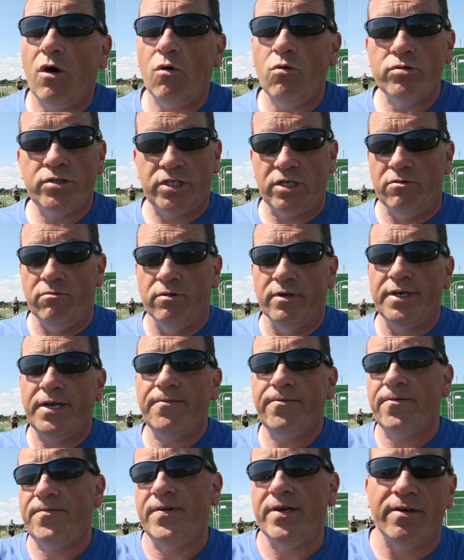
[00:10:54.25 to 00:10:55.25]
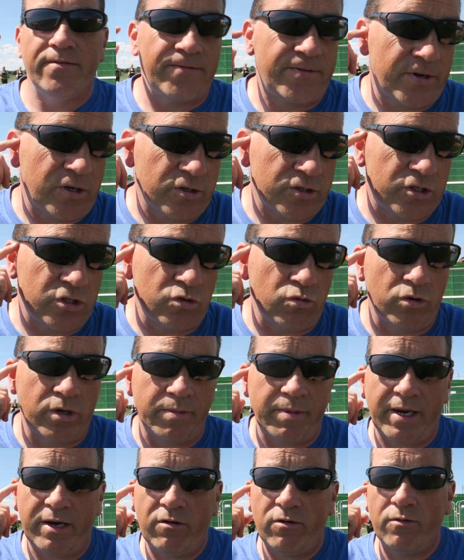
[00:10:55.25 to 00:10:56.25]
Also, another thing I forgot to
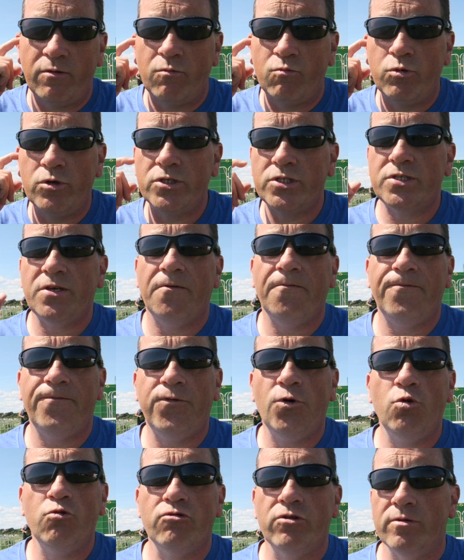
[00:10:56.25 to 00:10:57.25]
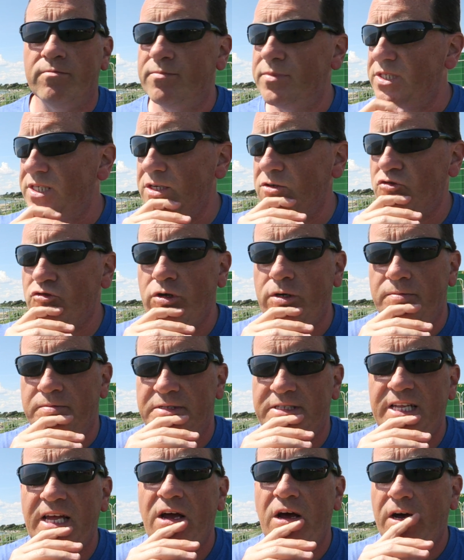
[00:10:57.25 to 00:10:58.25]
talk about was forums and
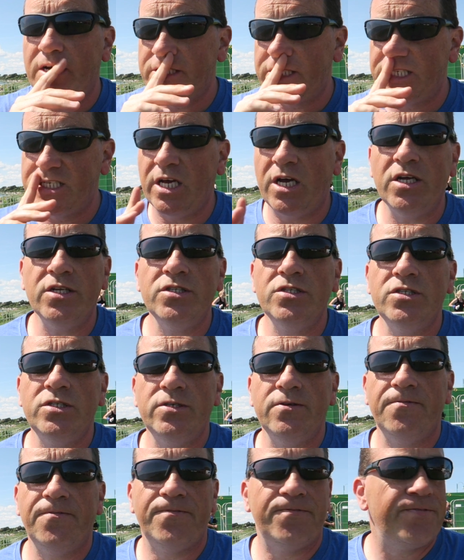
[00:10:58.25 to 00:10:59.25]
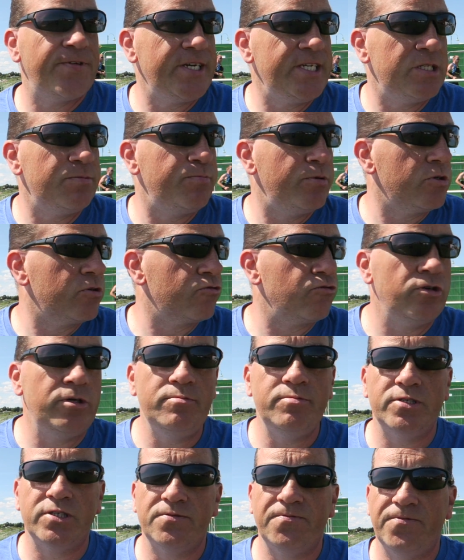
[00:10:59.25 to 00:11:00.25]
groups. There are tons of Facebook
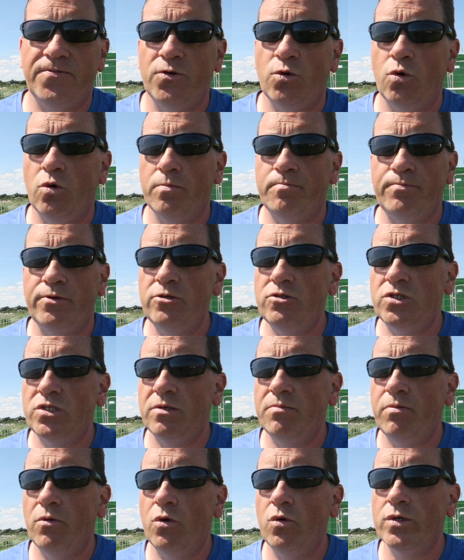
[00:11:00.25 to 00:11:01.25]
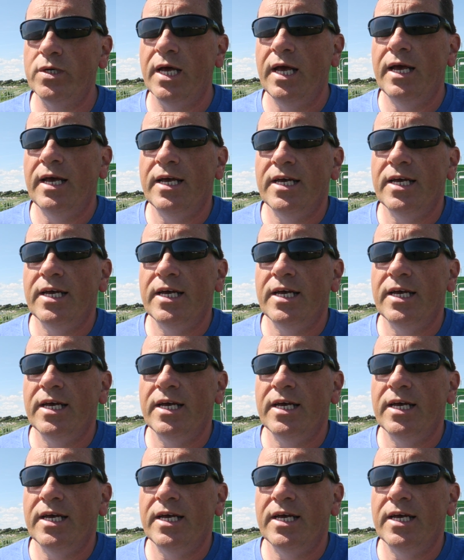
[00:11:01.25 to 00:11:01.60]
groups for Booster Board.